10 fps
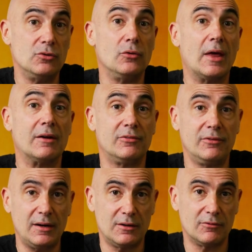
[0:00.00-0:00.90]
you do that
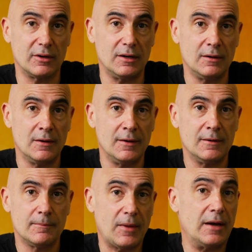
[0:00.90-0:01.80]
effectively,
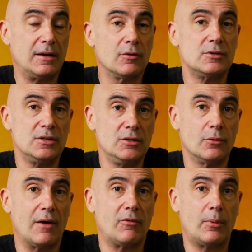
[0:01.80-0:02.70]
I guarantee you'll
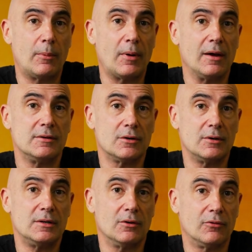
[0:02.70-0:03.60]
have a proprietary
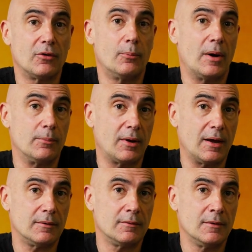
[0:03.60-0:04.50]
deal flow pipeline.